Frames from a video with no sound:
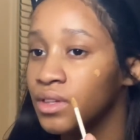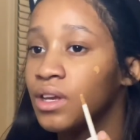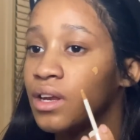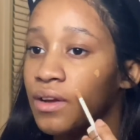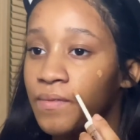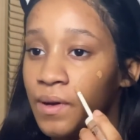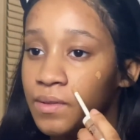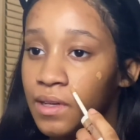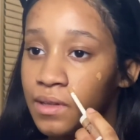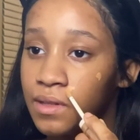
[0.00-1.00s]
and I found
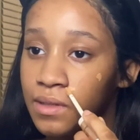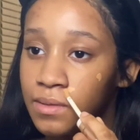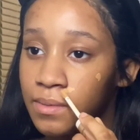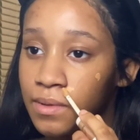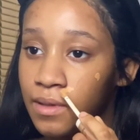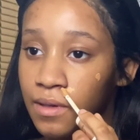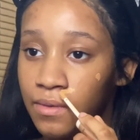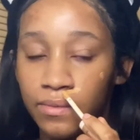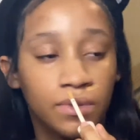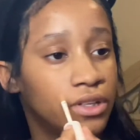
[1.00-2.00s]
that this really
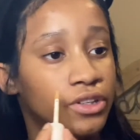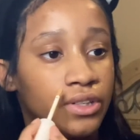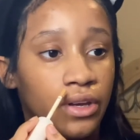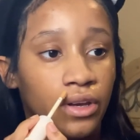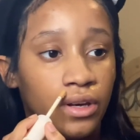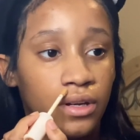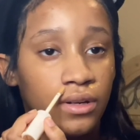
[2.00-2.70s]
is a good